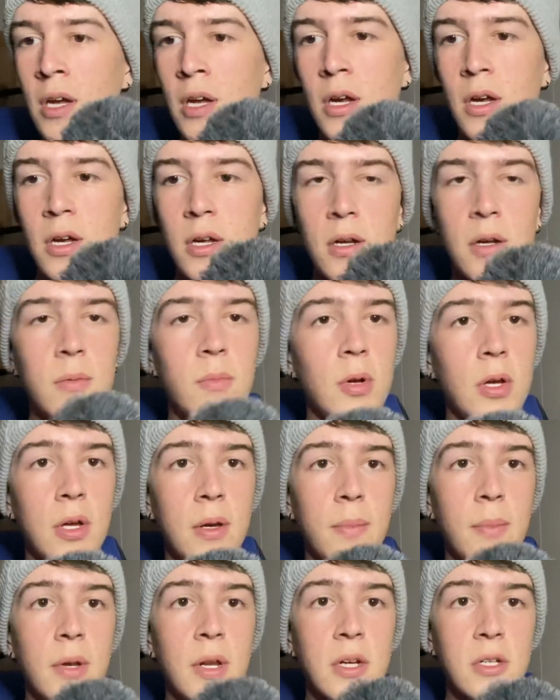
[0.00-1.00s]

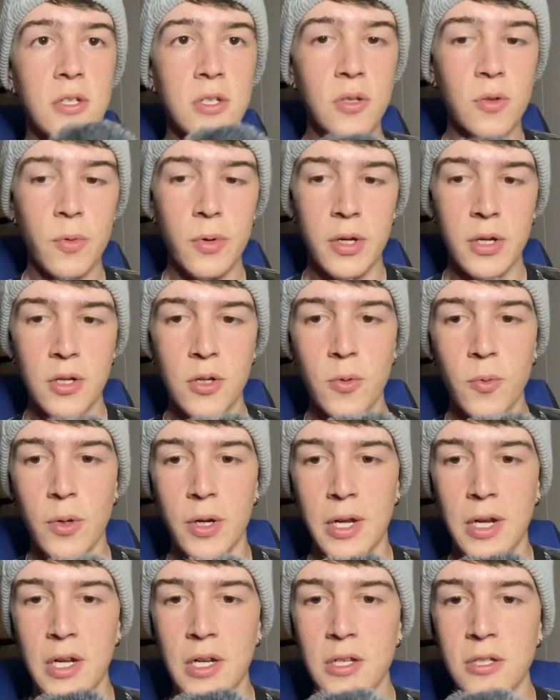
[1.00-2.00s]
But next you're going to want to do
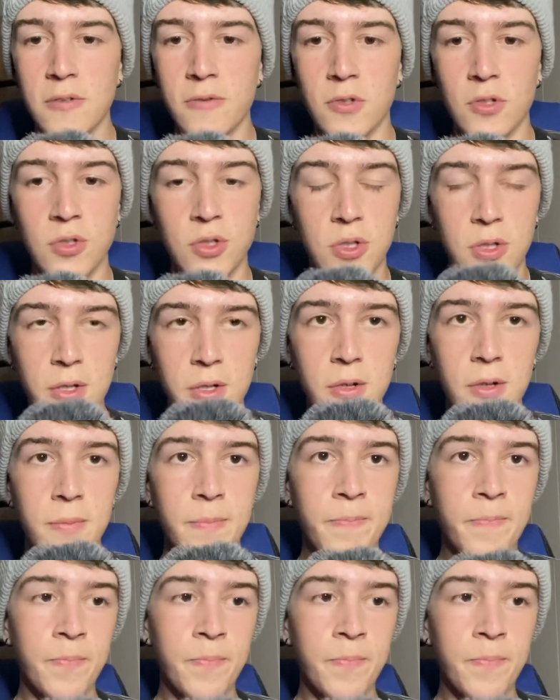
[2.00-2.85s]
180s for sure.